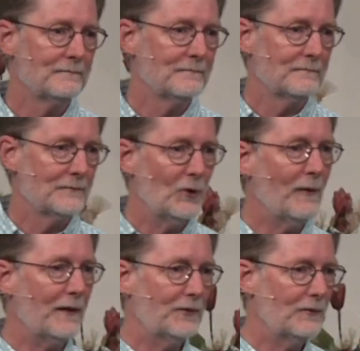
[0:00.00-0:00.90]
two by
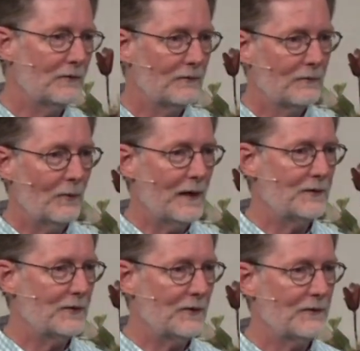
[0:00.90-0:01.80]
two, white
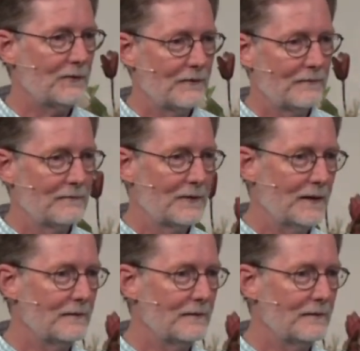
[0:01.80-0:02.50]
shirts, right?